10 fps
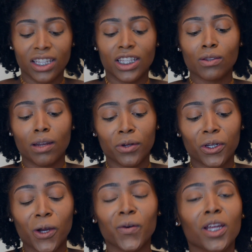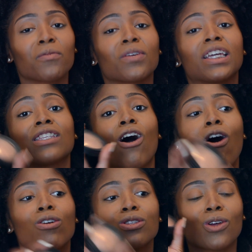This one I'm going to go in is
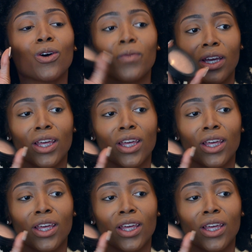also